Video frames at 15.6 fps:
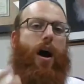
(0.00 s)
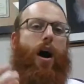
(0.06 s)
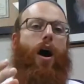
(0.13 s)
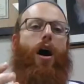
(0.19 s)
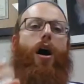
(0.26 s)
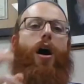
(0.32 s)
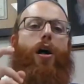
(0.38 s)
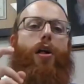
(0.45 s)

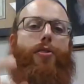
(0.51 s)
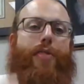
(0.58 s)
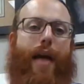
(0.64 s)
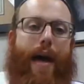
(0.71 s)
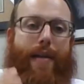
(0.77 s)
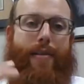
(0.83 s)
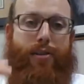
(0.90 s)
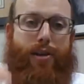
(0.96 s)
All
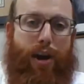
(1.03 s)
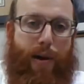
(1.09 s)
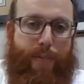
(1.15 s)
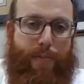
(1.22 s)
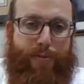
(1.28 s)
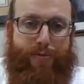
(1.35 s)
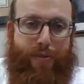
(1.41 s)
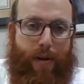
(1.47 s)
that
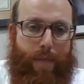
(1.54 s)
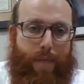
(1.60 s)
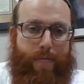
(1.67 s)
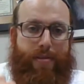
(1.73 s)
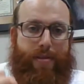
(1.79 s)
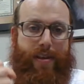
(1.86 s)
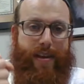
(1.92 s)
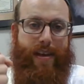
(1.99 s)
comes from
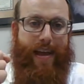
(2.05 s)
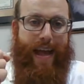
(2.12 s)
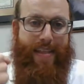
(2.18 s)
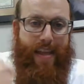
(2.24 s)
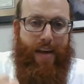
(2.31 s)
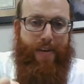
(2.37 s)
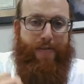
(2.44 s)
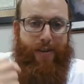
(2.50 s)
the
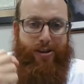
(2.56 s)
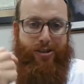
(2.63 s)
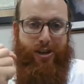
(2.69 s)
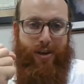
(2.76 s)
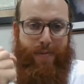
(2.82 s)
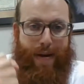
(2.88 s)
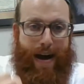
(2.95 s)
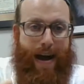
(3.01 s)
nefesh
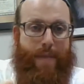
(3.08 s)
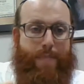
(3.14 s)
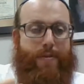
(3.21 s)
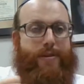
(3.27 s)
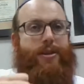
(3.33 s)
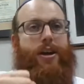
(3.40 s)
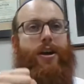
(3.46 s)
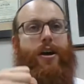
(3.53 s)

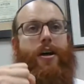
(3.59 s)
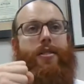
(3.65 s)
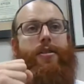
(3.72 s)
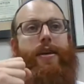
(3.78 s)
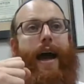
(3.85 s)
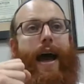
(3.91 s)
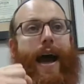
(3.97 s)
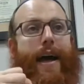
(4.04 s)
habahamis,
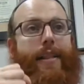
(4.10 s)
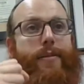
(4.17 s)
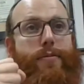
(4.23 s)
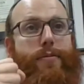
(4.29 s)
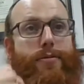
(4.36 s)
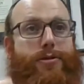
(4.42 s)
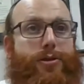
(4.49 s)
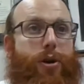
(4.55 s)
the
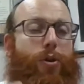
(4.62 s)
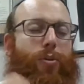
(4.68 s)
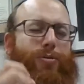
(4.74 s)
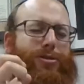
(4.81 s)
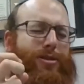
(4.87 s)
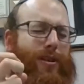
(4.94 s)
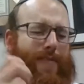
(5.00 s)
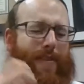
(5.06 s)
animal soul,
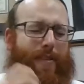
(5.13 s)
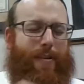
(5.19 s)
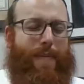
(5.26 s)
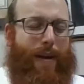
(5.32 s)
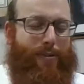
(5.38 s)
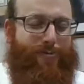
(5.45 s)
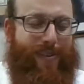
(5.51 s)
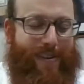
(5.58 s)
which is a very
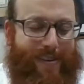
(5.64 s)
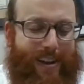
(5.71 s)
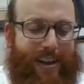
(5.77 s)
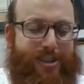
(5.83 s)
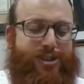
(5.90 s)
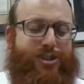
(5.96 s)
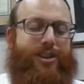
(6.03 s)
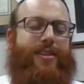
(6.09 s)
bad
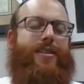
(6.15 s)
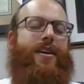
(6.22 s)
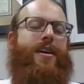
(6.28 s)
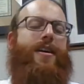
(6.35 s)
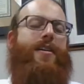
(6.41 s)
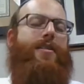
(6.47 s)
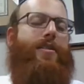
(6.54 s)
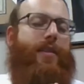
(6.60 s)
translation.
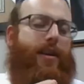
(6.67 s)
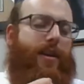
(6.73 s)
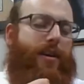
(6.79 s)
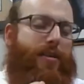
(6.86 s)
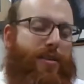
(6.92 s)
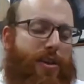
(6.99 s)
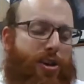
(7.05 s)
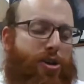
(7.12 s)

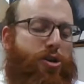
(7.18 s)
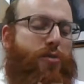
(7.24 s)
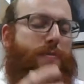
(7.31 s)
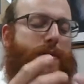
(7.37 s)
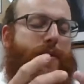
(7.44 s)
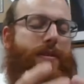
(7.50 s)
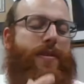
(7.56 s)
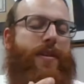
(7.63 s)
The
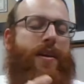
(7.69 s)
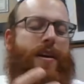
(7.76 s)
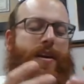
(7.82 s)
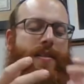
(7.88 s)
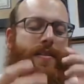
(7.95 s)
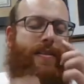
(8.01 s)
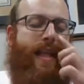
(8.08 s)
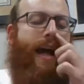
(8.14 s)
human
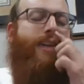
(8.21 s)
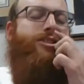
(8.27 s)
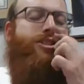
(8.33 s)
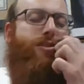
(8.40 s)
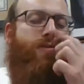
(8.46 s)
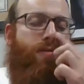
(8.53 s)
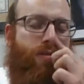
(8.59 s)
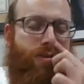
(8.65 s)

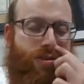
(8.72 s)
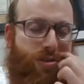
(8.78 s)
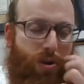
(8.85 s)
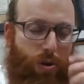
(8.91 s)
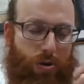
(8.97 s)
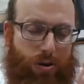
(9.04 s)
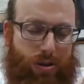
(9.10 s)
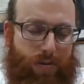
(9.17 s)
natural
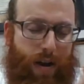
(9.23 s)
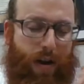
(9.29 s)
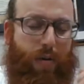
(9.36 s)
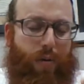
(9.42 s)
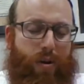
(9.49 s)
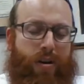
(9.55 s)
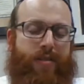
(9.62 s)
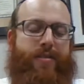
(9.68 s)
soul is the right
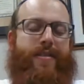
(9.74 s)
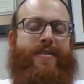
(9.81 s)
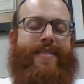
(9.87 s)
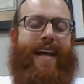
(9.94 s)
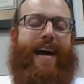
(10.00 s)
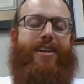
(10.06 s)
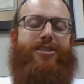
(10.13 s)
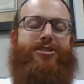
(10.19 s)
word. The
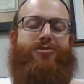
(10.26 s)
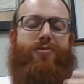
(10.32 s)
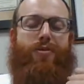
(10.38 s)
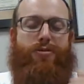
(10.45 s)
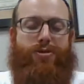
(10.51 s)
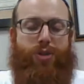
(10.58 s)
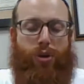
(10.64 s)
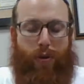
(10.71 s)
natural
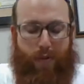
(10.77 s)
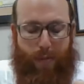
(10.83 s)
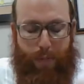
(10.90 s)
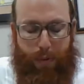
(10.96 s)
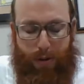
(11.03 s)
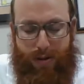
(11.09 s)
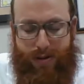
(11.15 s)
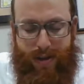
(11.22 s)
soul of the
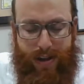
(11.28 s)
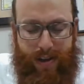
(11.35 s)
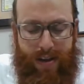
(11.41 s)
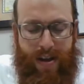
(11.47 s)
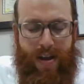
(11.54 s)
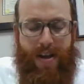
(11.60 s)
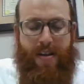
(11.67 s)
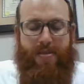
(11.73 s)
person
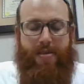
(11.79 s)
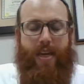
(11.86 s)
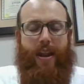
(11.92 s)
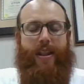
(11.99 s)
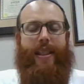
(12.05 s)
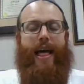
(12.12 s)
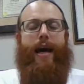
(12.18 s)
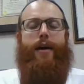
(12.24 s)
that
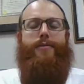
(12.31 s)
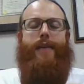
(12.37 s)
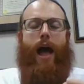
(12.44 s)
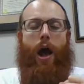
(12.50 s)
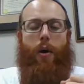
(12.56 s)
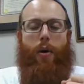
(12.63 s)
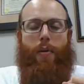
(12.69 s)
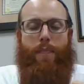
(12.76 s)
allows
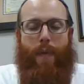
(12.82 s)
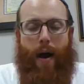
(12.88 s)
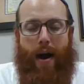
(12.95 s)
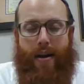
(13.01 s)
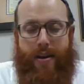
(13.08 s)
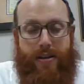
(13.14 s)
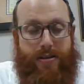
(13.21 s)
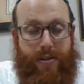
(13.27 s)
our
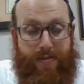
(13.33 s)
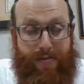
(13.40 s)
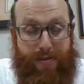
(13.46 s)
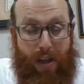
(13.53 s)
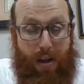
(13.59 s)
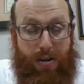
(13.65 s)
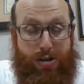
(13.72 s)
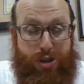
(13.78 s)
bodies to
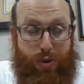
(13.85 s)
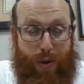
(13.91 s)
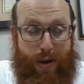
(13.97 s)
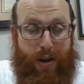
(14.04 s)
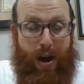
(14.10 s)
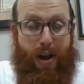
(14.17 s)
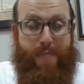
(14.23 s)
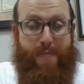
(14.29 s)
flourish the way
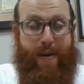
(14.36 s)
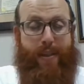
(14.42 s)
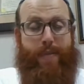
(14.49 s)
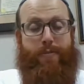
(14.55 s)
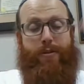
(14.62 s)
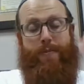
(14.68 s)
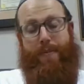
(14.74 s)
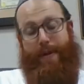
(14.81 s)
God made them
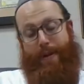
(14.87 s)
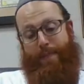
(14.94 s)
to be.